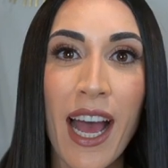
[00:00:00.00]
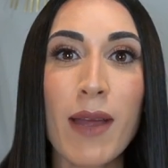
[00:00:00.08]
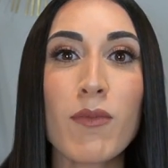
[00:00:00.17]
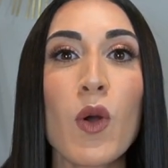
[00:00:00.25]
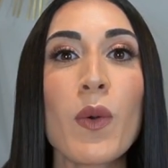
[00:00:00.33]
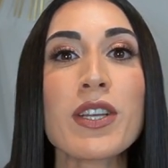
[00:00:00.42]

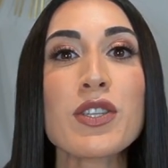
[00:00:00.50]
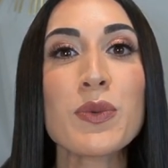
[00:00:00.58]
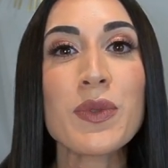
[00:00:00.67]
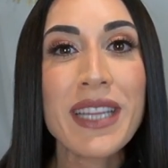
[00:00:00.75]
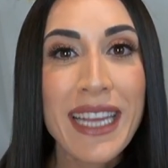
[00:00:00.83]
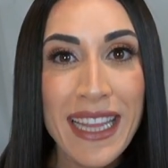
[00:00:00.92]
I'm going to
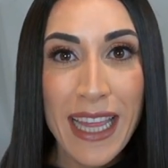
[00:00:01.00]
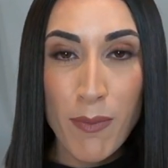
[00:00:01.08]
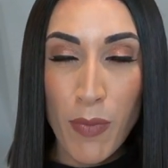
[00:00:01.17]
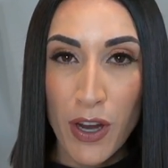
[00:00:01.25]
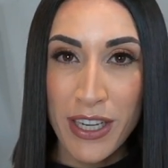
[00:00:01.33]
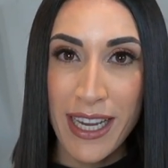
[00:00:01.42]
link
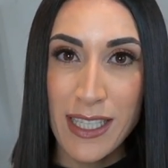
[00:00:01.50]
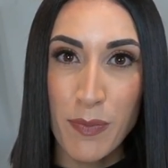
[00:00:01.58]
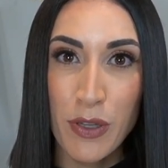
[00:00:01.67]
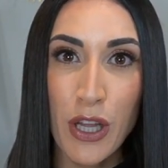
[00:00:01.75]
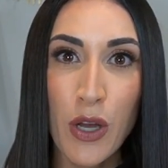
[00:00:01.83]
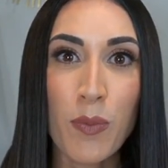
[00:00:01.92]
that podcast
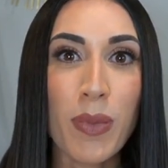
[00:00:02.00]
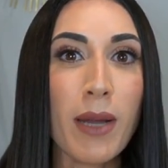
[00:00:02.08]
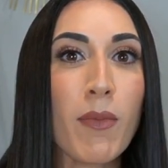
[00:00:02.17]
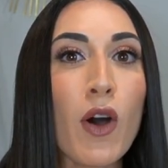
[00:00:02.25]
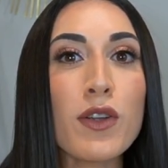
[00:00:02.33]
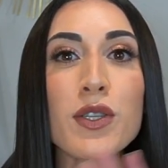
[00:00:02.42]
below, but
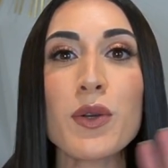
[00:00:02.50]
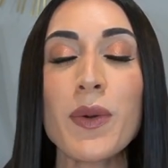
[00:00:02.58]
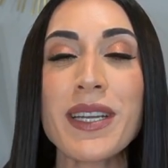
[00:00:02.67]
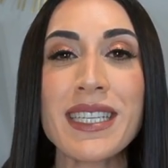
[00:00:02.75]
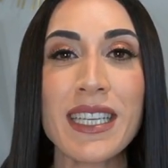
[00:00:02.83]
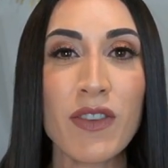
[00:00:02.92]
I'm also
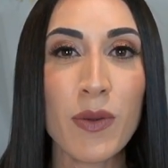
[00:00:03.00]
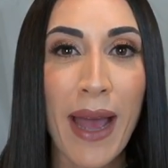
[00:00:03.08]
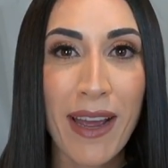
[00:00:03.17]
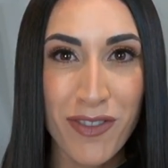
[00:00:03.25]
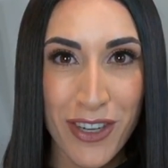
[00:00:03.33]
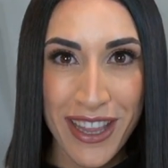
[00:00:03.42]
going to give you
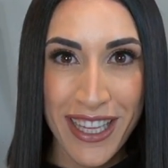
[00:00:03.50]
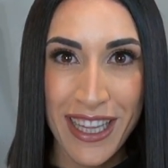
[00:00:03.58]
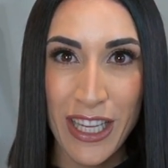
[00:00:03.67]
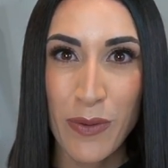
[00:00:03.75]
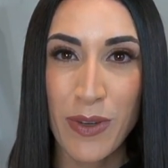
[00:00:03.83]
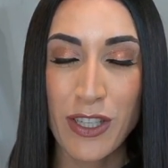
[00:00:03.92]
everything
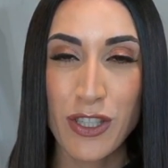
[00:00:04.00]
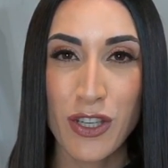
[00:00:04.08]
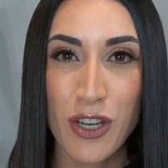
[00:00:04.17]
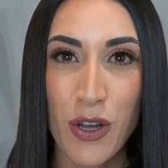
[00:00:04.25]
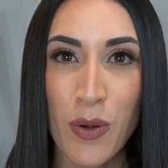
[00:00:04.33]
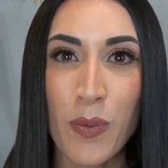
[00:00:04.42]
that you need to
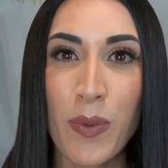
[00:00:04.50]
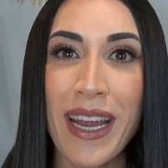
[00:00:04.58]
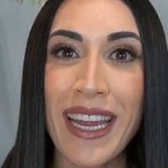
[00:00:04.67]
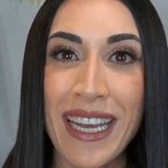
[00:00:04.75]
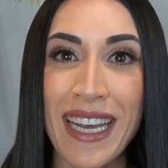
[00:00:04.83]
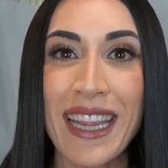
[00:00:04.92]
know
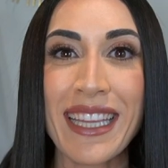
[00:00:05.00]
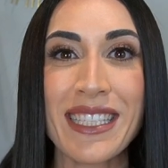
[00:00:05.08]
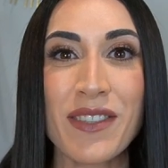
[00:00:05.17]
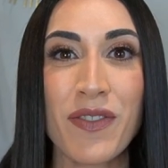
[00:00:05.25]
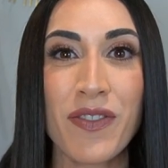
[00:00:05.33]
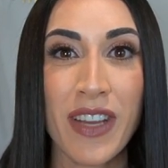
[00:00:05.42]
in
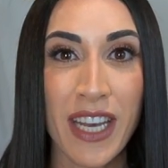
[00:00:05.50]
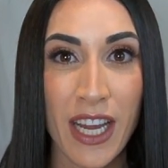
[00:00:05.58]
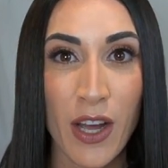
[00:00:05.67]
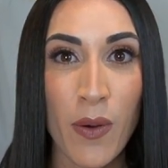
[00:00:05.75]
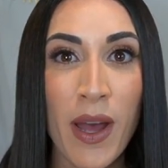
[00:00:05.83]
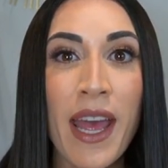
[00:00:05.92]
this
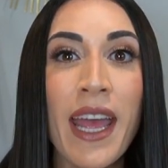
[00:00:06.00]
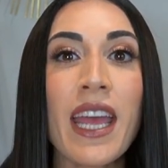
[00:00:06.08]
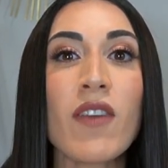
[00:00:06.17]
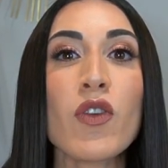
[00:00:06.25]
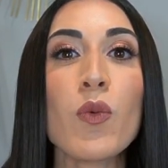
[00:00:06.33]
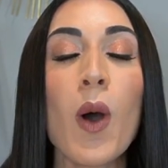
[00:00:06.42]
video.
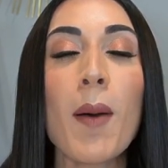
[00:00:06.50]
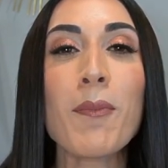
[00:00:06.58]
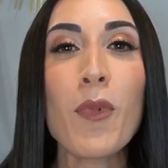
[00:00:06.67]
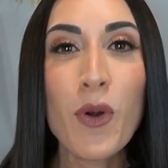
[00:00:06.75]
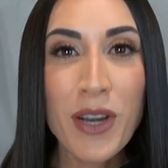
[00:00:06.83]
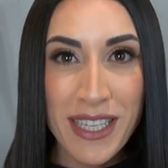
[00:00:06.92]
If you want
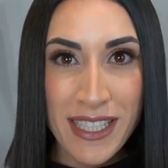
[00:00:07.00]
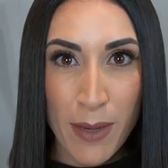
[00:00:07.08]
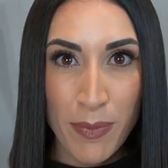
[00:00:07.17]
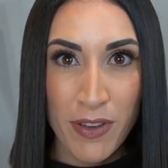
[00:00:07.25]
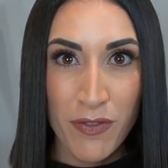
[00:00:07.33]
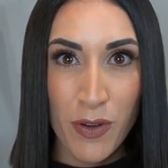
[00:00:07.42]
more
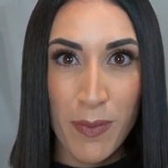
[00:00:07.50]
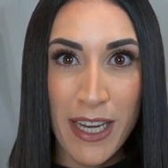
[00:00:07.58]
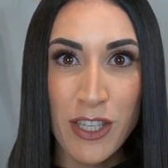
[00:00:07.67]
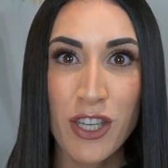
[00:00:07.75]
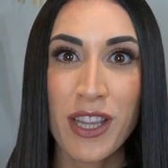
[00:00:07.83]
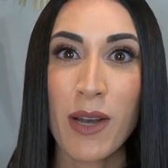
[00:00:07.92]
in-depth
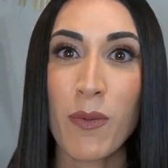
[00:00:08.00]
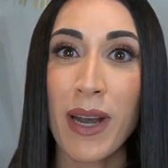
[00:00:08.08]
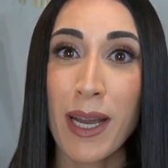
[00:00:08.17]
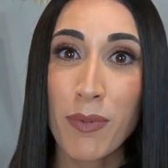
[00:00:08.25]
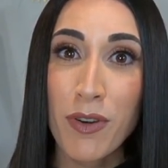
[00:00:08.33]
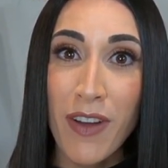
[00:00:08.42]
information than what
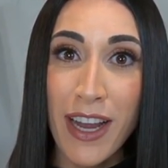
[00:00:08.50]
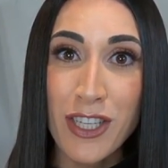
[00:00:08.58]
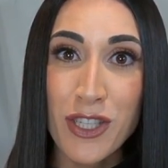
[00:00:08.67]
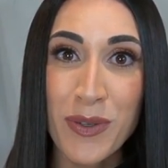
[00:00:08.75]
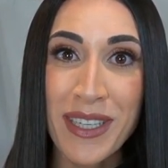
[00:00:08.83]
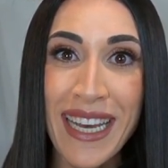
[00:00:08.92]
I
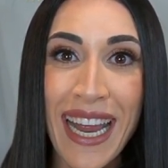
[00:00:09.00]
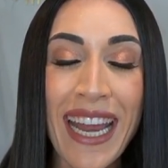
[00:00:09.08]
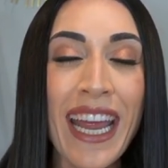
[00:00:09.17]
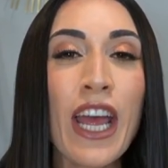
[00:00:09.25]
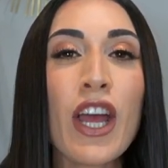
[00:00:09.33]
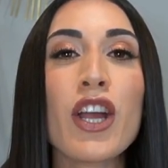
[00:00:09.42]
provide you
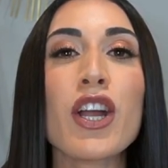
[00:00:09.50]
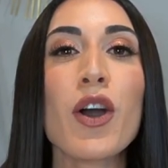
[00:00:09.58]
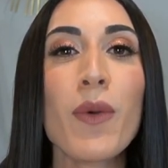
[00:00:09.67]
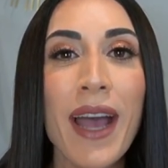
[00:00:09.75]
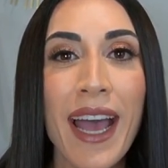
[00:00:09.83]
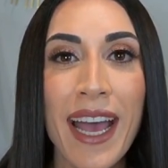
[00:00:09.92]
today,
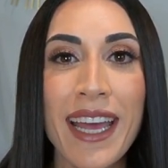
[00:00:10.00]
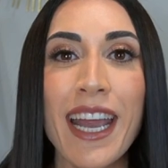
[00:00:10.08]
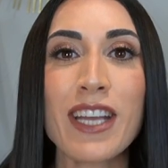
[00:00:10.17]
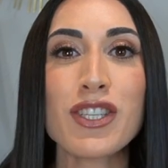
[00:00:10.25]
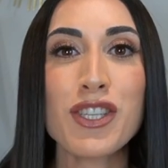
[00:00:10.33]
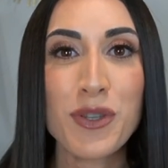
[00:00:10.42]
go ahead
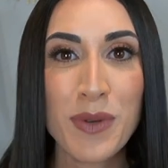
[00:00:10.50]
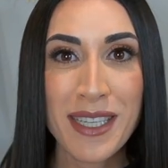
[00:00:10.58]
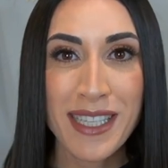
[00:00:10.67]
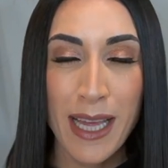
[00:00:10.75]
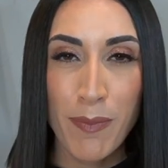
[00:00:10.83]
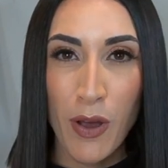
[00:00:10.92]
and tune
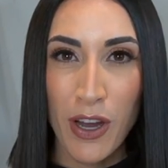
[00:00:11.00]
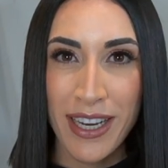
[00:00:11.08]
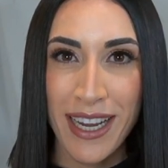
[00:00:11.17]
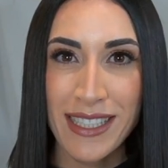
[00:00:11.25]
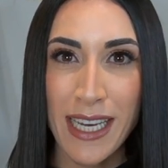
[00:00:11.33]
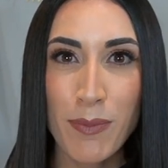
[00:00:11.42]
into that
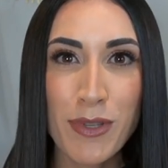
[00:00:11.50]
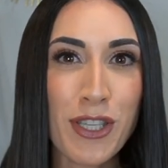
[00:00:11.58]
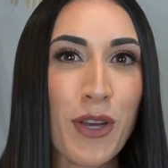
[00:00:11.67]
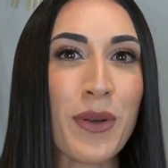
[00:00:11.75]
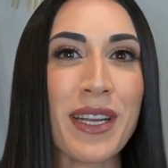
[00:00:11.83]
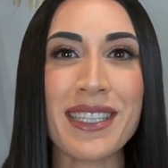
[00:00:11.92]
podcast
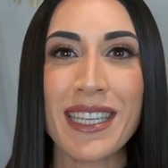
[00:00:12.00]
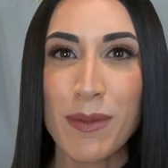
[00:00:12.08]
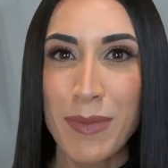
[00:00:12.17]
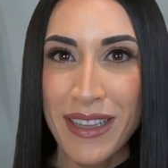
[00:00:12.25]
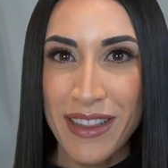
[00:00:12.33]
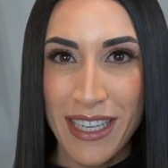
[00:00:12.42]
episode. It's going
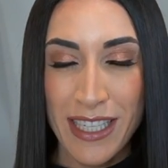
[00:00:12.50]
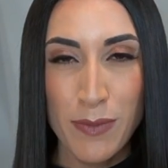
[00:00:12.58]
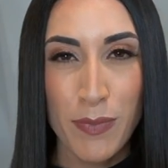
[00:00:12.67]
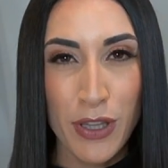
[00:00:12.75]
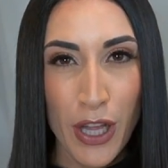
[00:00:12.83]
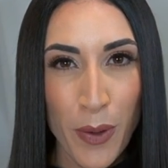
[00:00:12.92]
to be
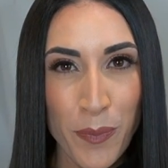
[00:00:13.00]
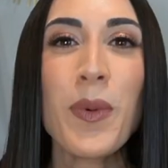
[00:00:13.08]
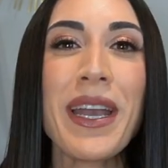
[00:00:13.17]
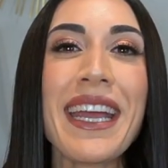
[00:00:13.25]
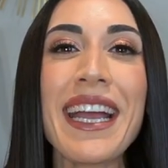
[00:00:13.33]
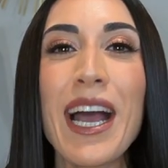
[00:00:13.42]
linked below.
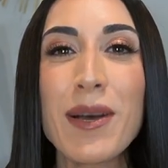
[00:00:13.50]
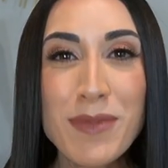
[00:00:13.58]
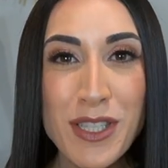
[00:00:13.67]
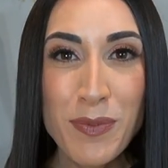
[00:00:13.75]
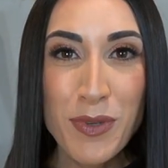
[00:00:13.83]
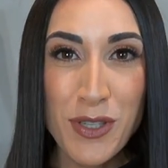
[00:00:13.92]
When it
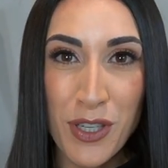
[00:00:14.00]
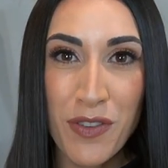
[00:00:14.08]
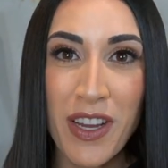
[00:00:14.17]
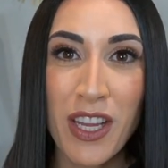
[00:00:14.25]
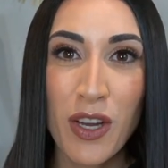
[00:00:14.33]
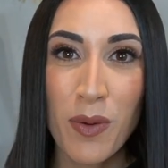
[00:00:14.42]
comes to
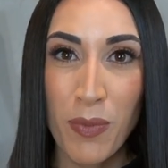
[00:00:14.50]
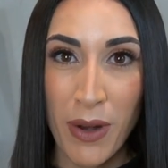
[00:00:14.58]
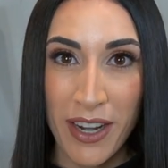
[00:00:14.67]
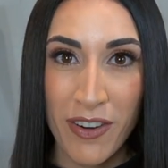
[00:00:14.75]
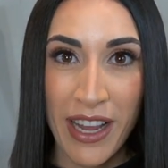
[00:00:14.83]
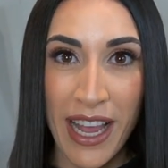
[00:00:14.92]
preserving your
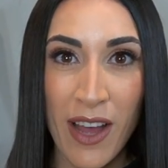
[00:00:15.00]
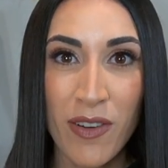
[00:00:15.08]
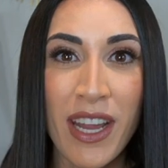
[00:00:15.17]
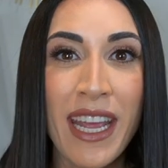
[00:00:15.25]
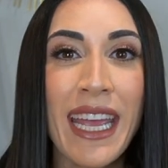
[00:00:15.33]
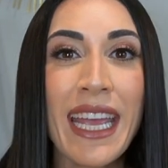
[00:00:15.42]
bridal
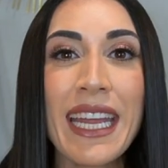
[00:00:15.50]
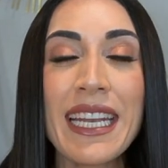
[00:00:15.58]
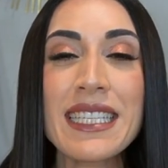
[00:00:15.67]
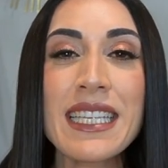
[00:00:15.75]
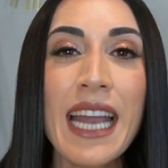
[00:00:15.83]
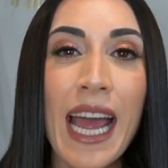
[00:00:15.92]
gown, it
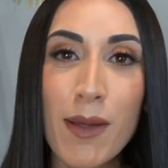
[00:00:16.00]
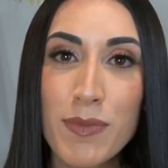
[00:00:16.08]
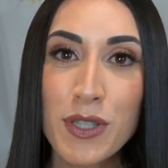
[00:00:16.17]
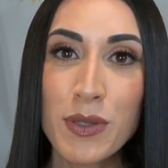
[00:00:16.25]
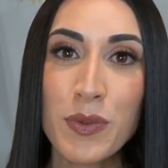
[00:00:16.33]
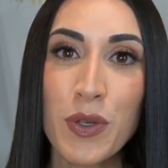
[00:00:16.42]
is an
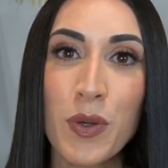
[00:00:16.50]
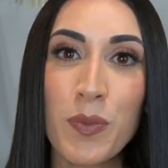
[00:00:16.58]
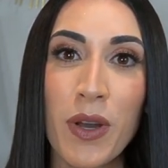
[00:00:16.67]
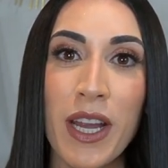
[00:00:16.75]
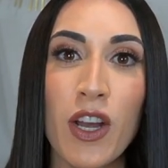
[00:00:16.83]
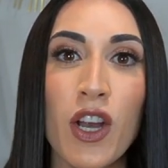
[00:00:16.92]
absolute
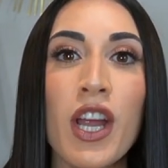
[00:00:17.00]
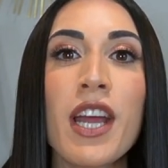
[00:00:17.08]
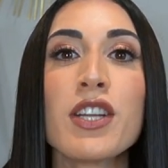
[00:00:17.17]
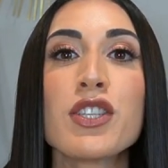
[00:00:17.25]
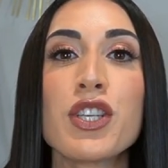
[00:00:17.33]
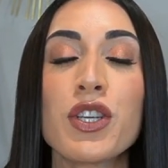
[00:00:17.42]
no-brainer
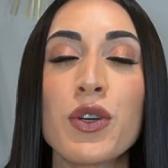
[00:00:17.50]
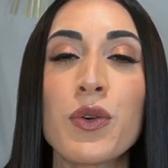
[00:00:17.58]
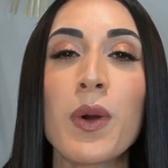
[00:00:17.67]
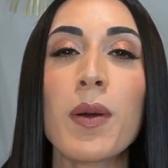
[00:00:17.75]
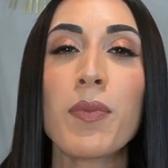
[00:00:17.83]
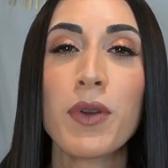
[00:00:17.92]

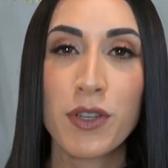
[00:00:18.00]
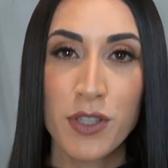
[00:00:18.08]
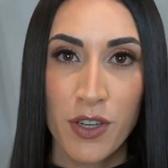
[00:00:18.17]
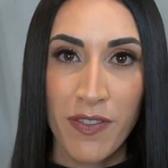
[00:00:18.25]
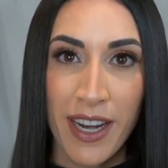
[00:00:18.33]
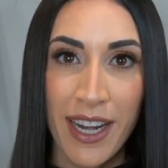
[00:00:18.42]
to
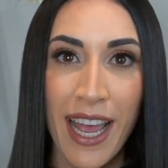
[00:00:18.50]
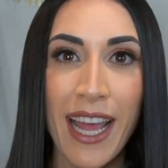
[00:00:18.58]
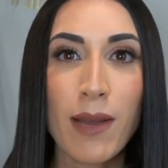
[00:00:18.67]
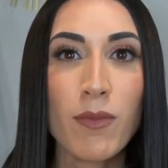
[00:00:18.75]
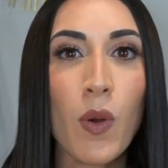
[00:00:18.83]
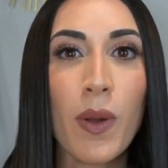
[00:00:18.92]
preserve it,
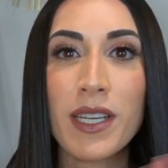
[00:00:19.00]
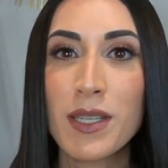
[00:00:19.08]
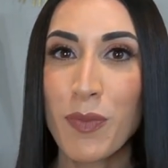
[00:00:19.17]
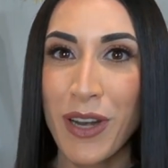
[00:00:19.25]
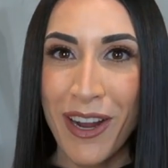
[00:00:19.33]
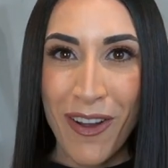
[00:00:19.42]
and I'm going to
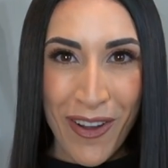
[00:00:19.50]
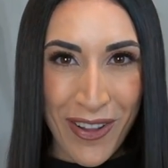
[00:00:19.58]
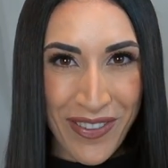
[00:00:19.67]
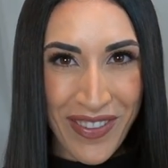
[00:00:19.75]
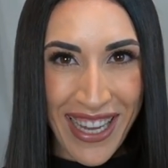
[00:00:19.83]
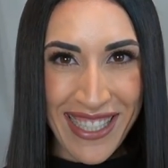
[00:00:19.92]
break
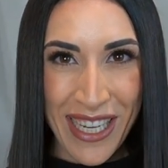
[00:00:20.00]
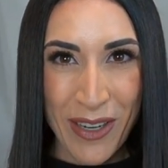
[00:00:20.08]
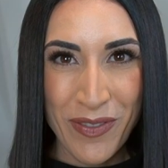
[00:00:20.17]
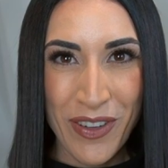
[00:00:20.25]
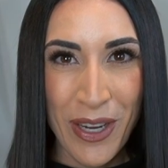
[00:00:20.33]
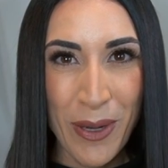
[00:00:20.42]
all of that
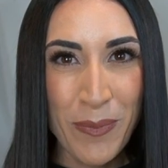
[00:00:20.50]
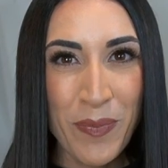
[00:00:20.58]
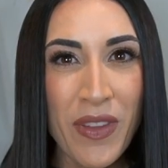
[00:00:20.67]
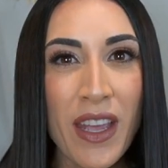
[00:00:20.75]
down for you.